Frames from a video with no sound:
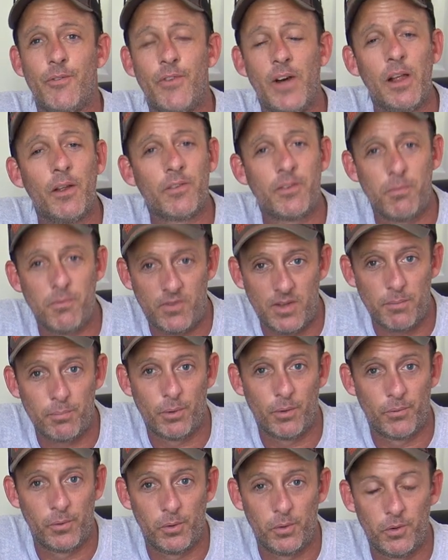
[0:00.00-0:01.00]
Follow some
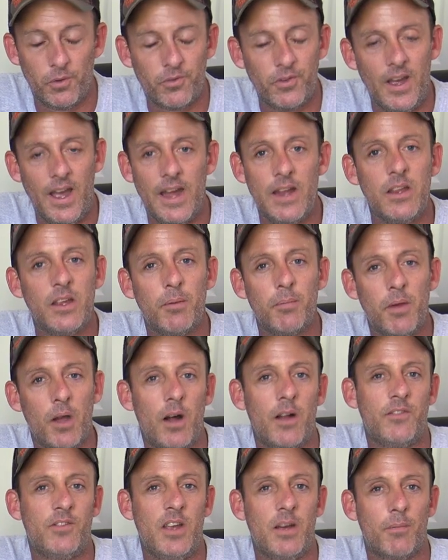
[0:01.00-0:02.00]
simple rules and you can be
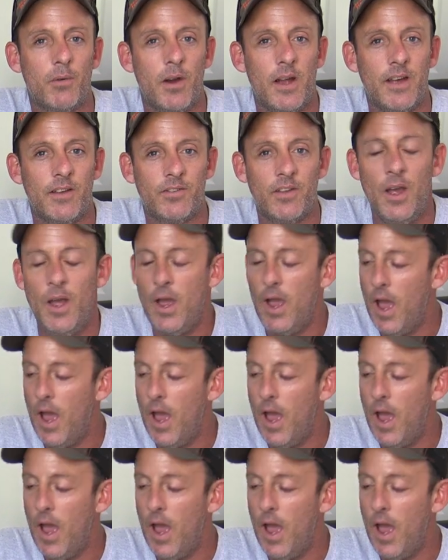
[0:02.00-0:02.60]
on GMRS.